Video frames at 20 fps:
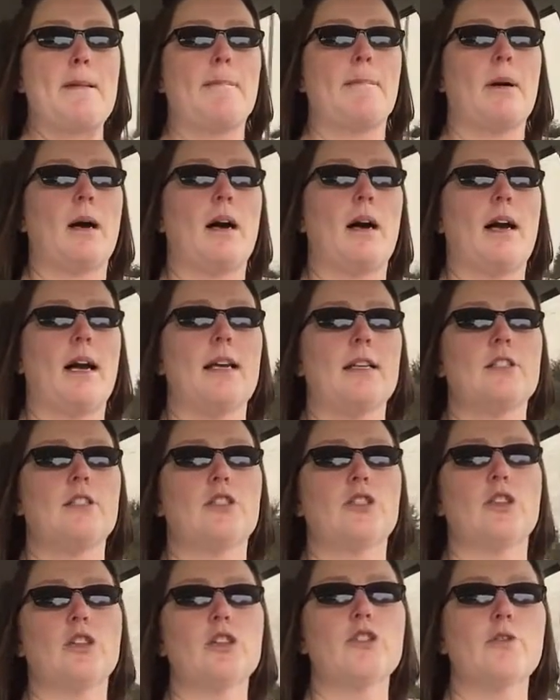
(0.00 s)
My
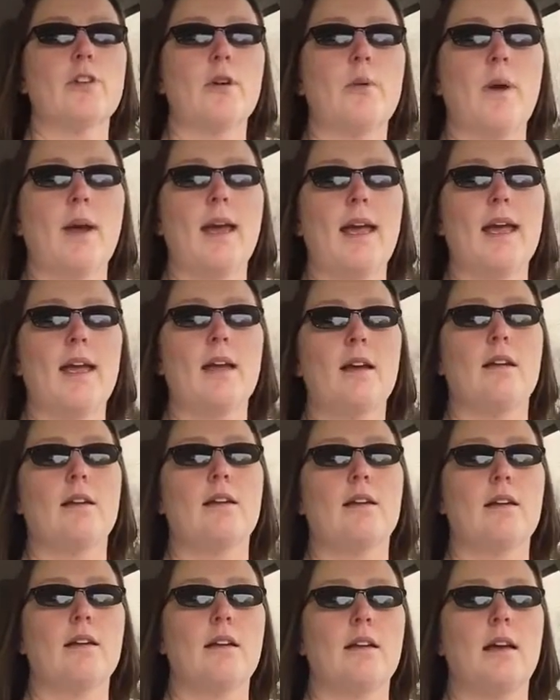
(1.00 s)
surgery weight,
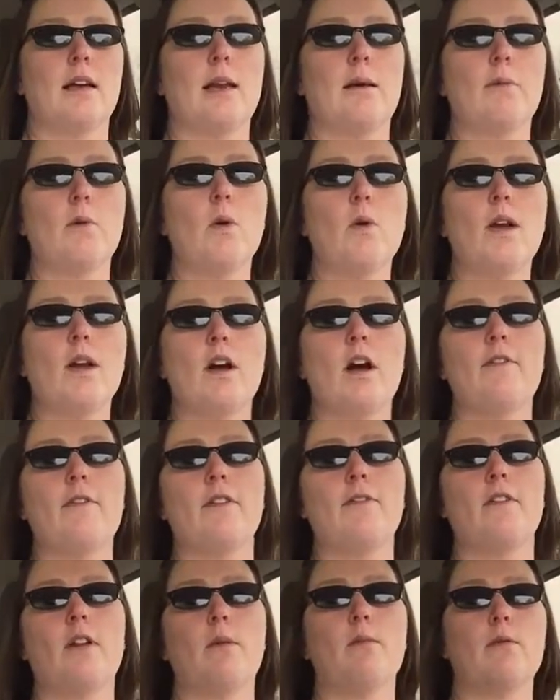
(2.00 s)
and I'm going off
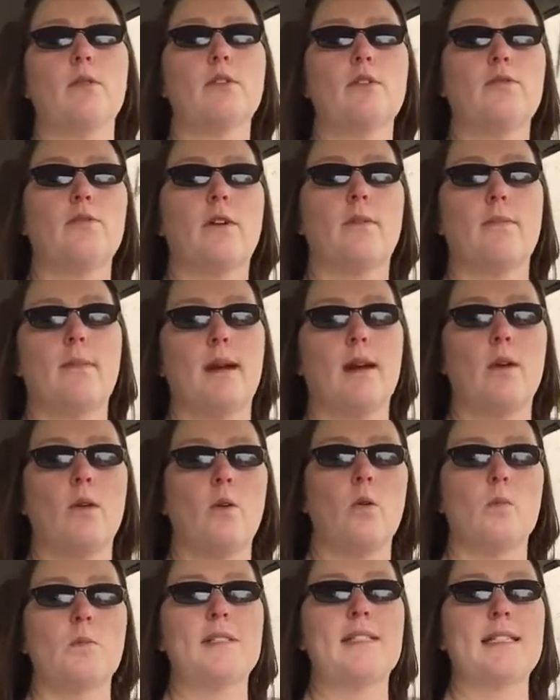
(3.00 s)
of numbers from my
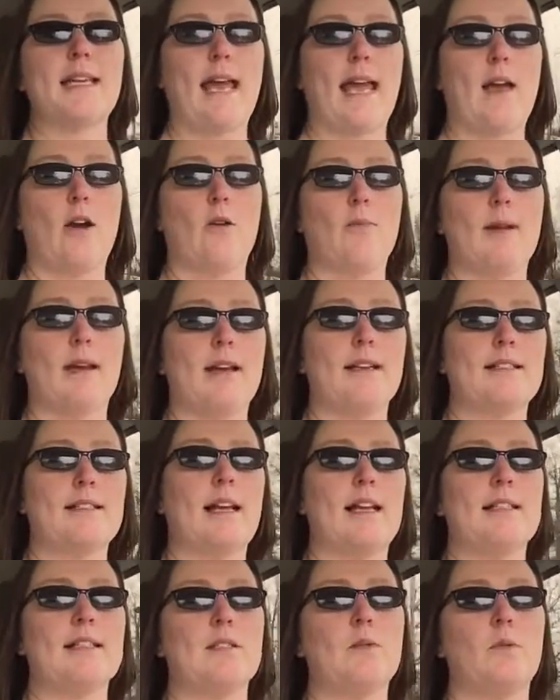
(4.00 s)
home scale because
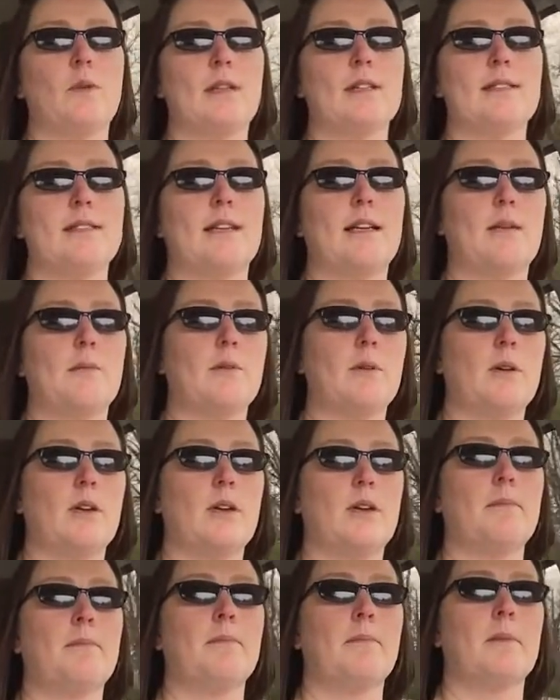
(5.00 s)
that's the ones that I'm
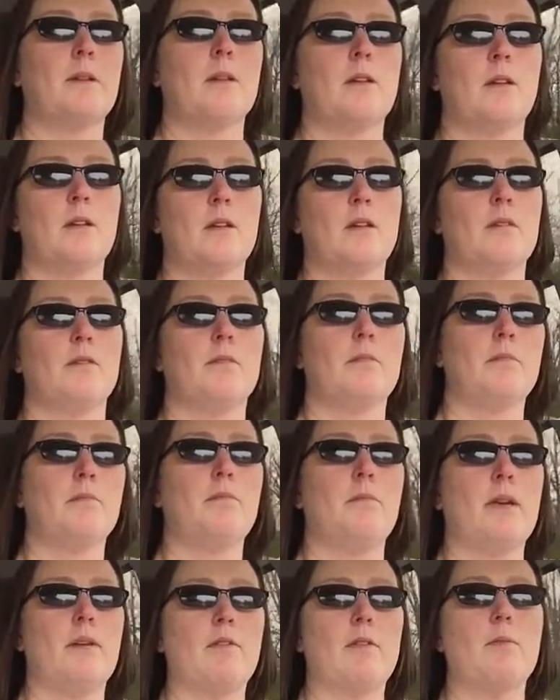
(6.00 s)
gonna
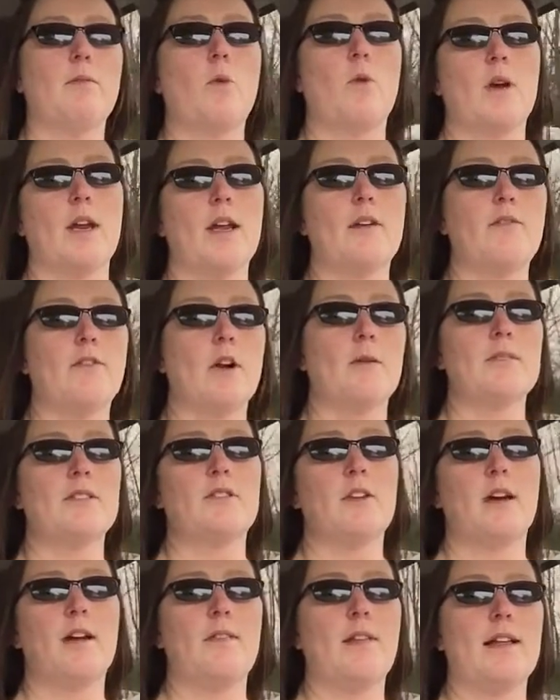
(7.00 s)
be reporting from,
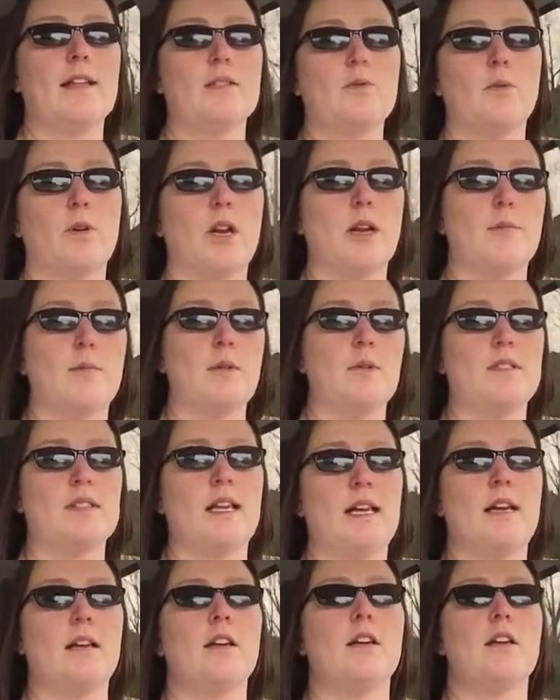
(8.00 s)
so that's what I'm
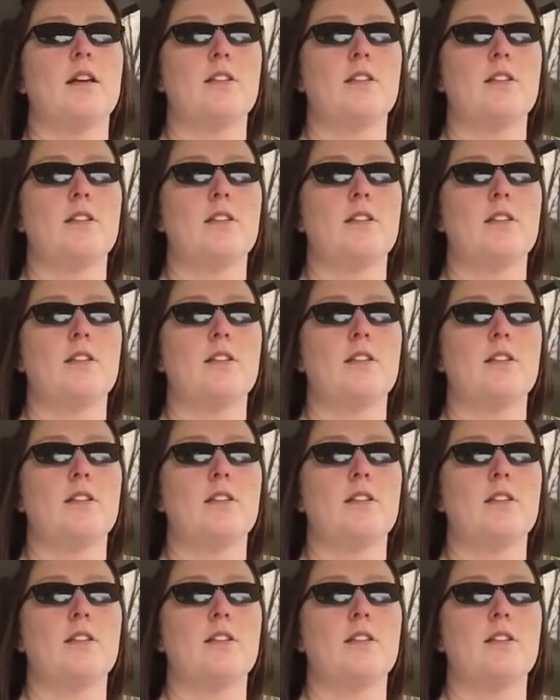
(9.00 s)
using.